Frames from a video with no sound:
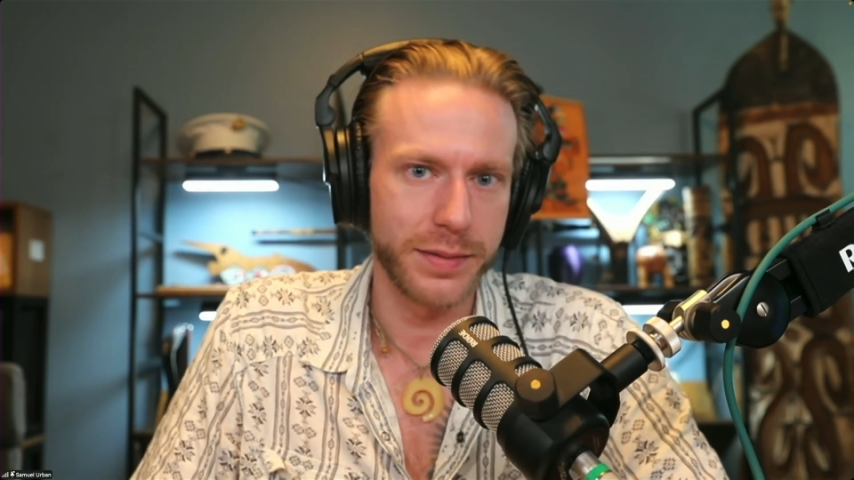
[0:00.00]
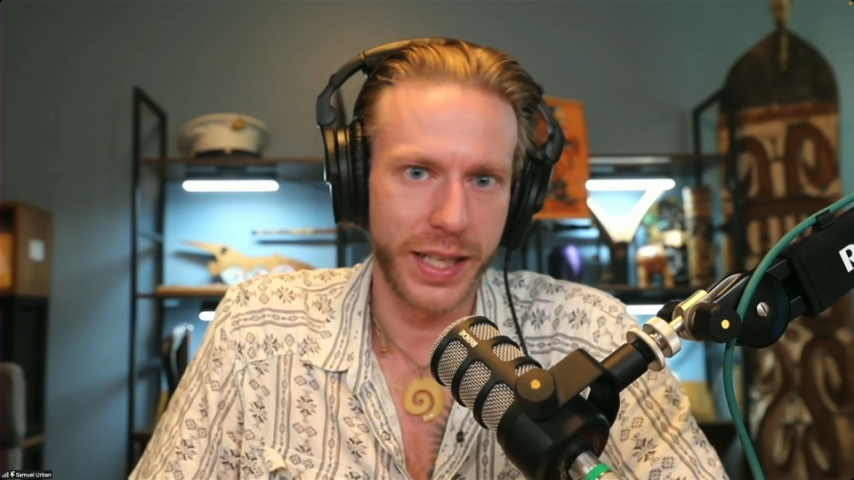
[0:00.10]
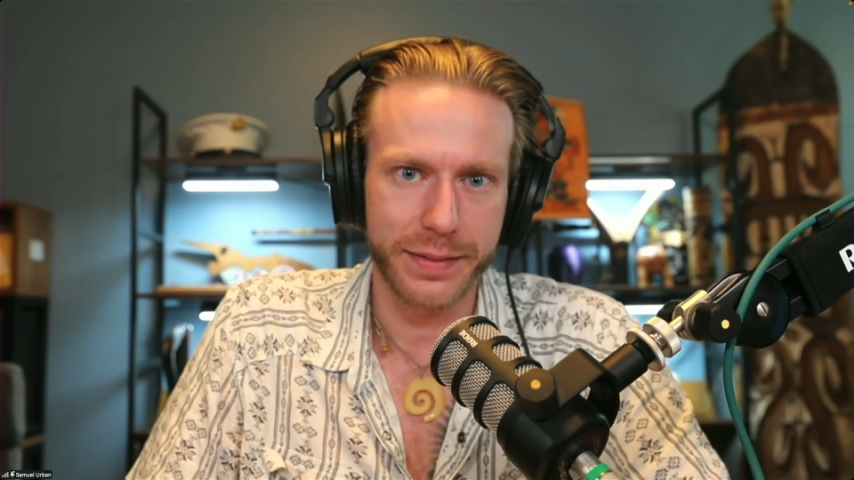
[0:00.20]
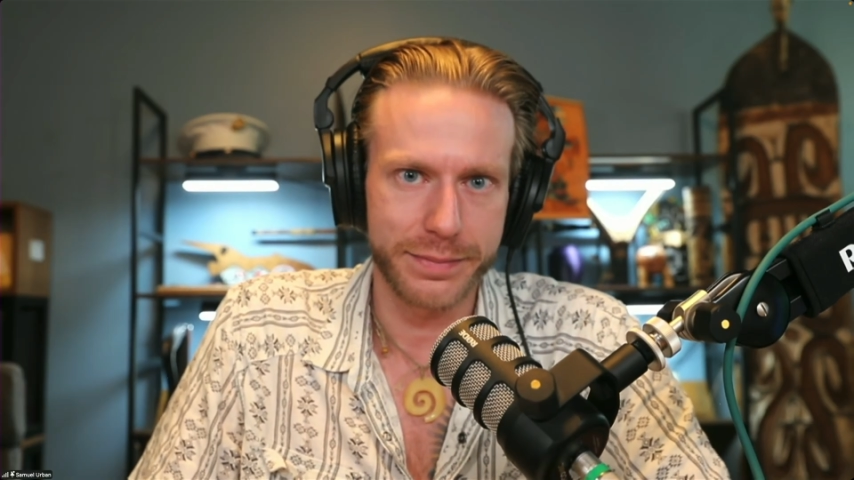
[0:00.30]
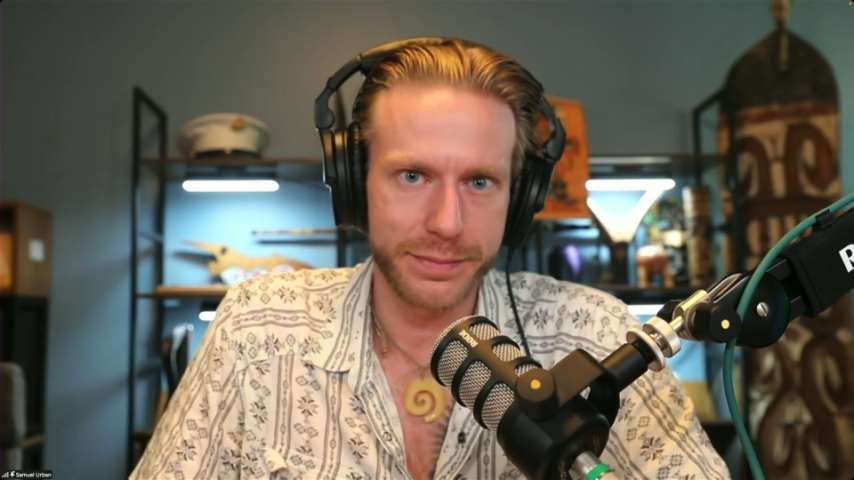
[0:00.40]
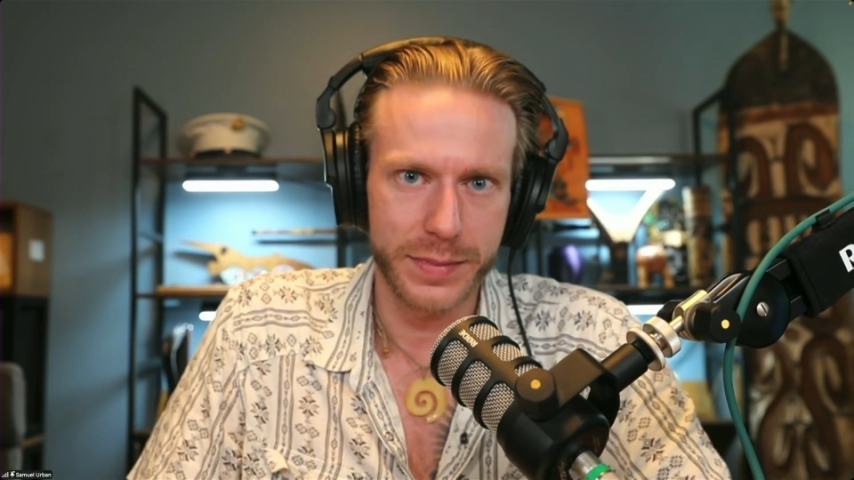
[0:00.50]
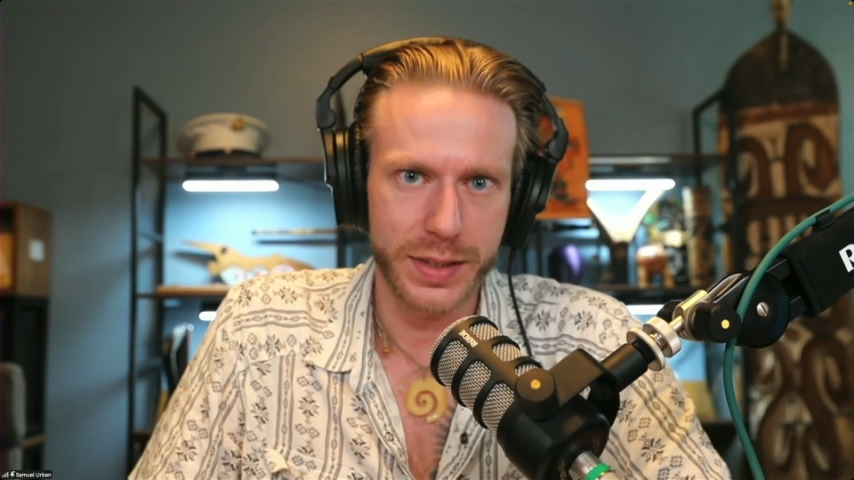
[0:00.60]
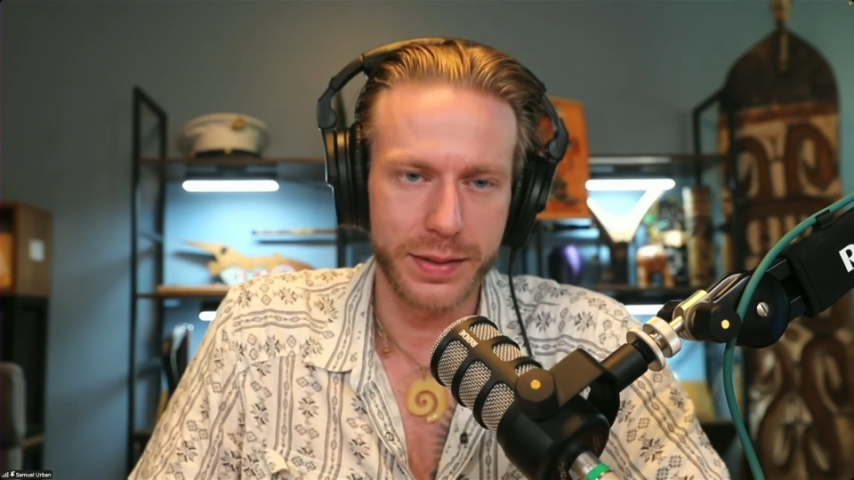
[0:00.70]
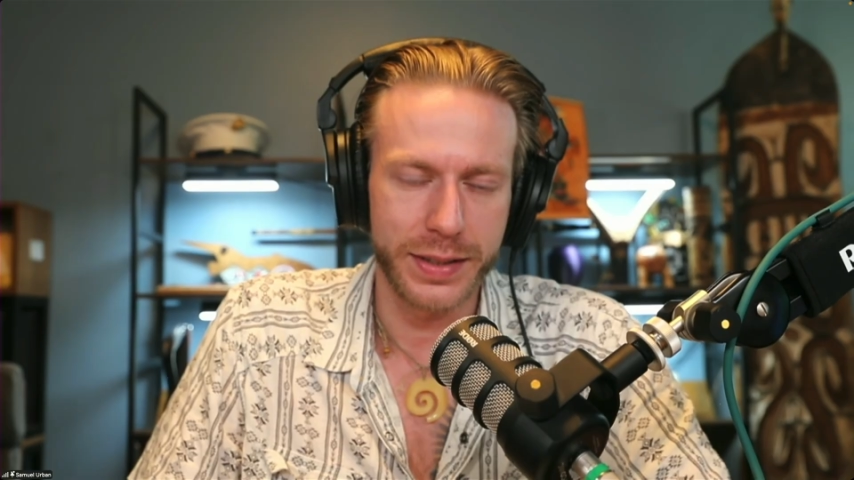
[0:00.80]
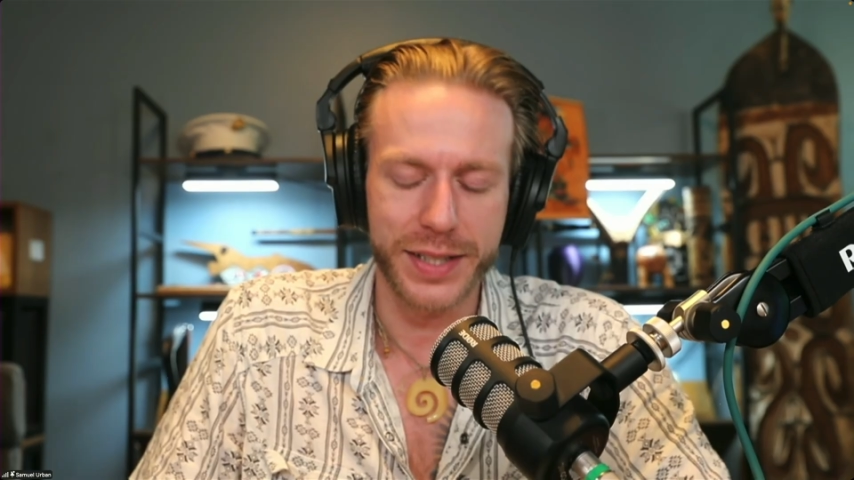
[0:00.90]
Like,
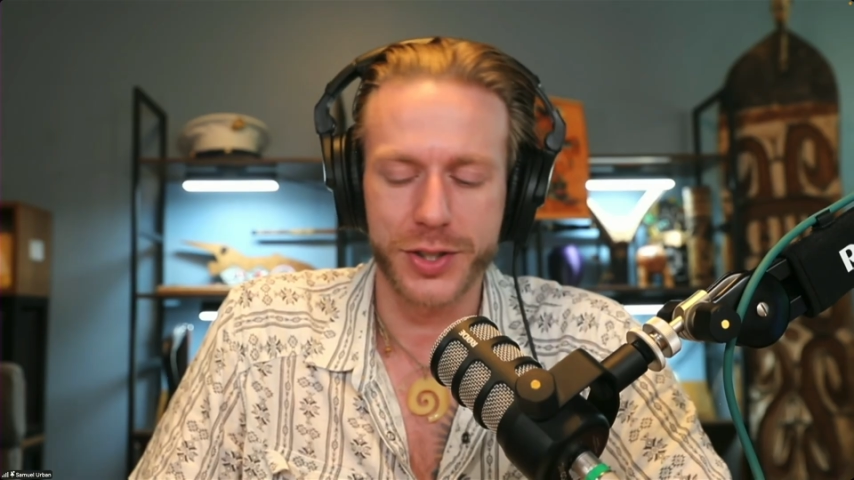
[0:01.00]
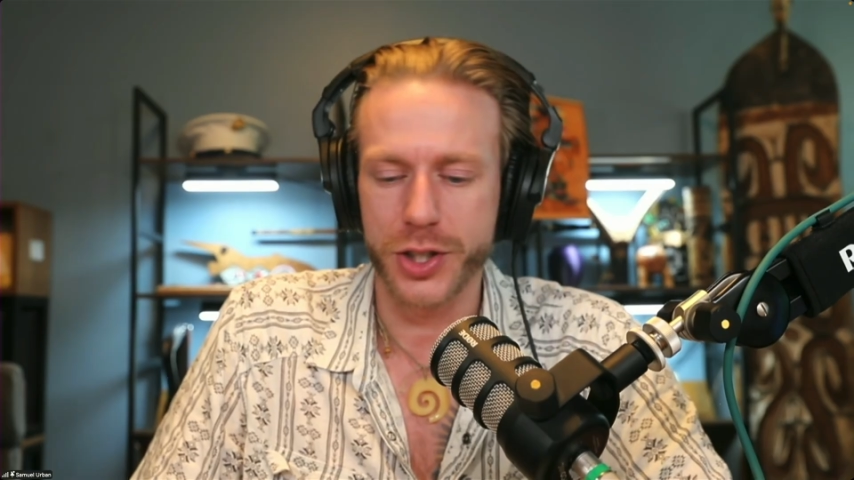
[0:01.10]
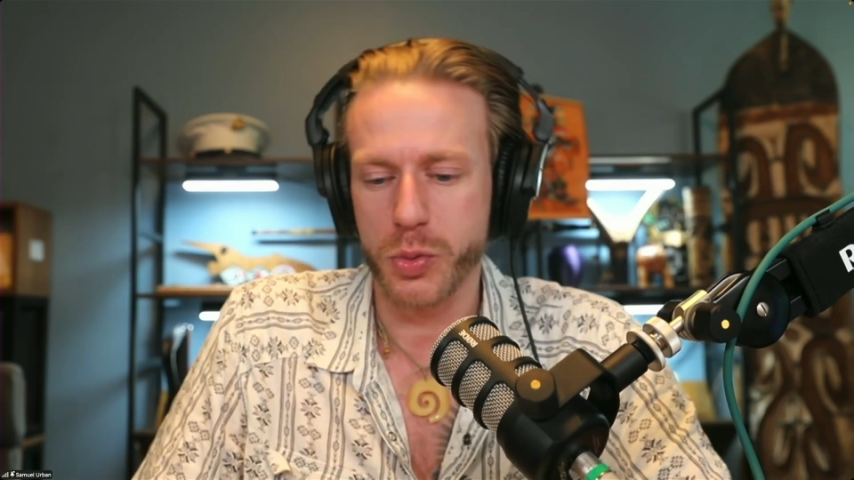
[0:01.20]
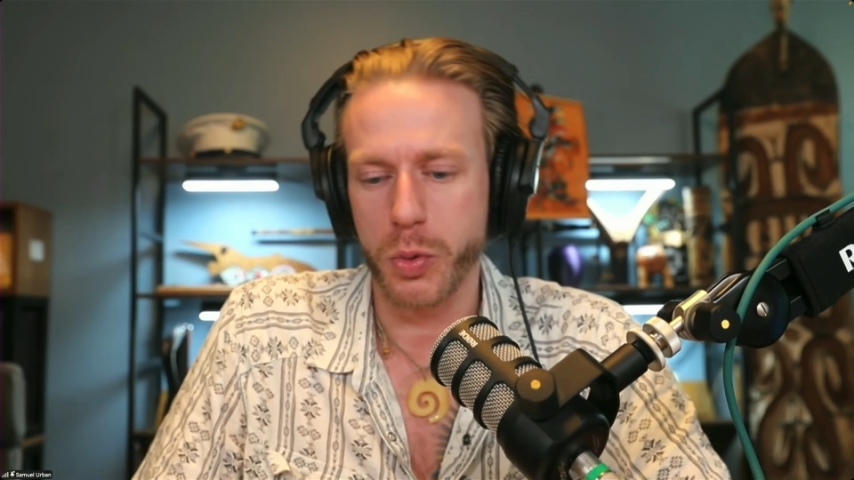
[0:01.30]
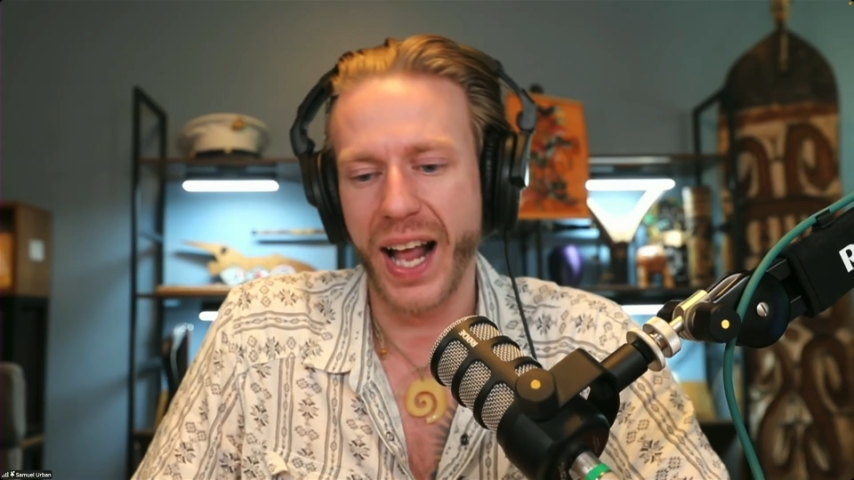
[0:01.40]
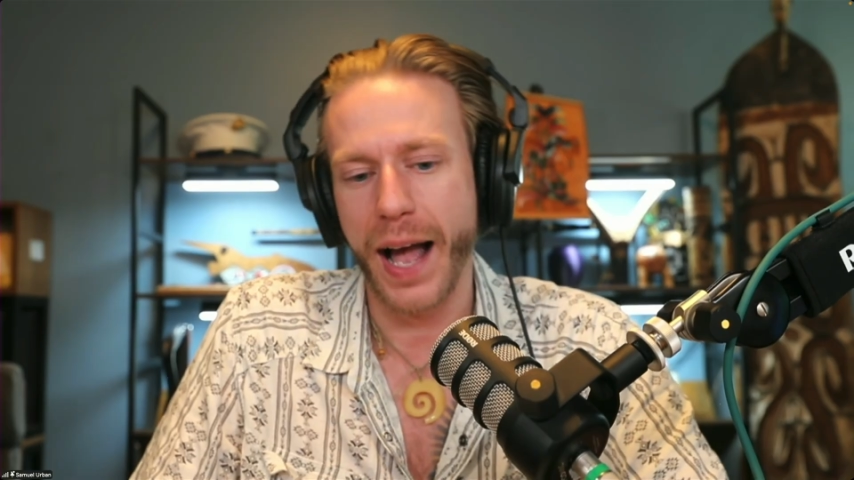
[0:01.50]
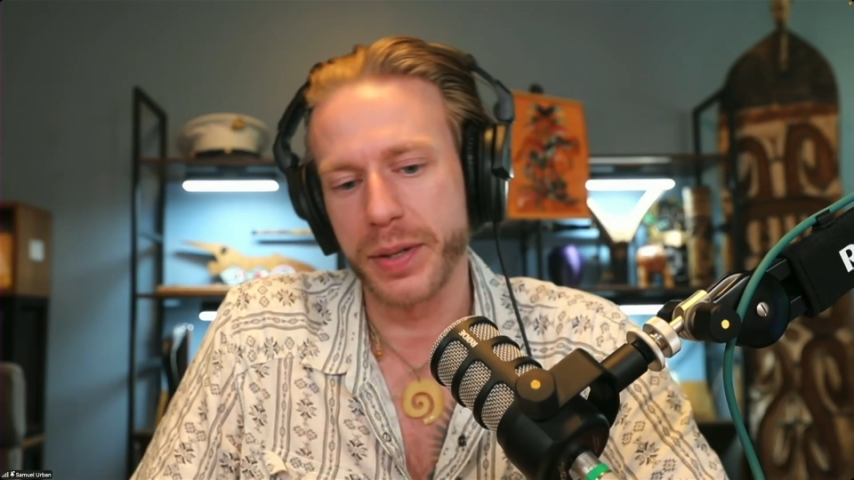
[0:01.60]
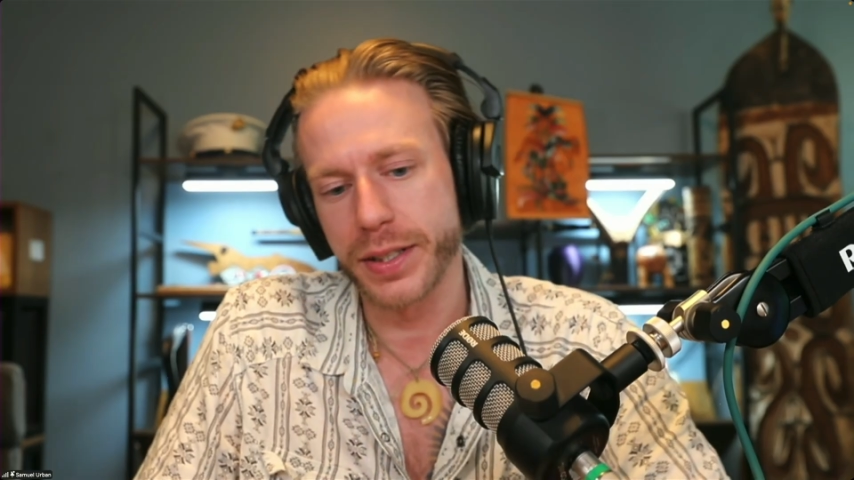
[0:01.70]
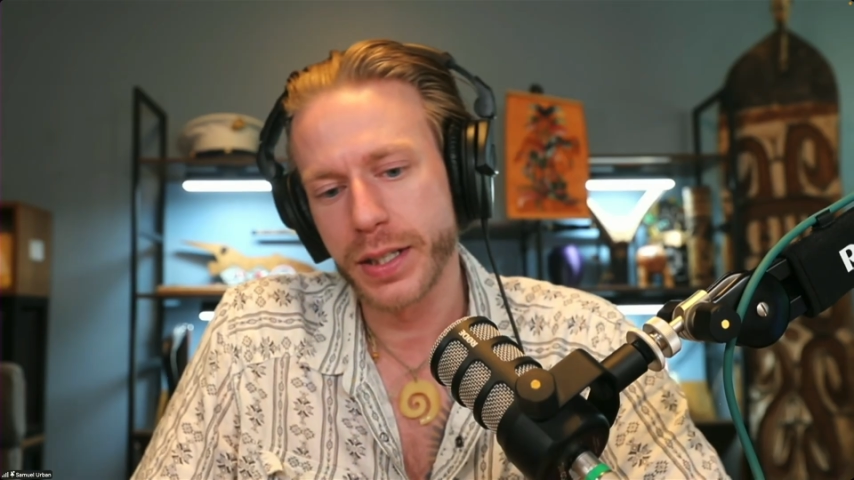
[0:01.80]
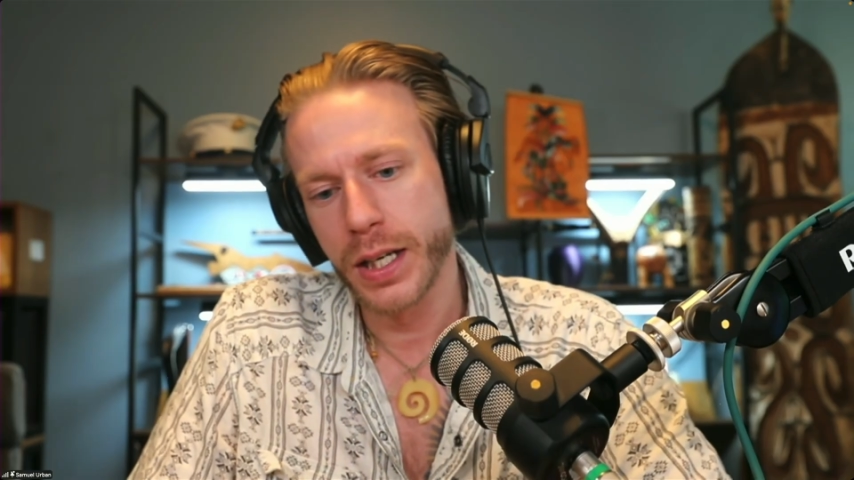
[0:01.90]
that's just what happened.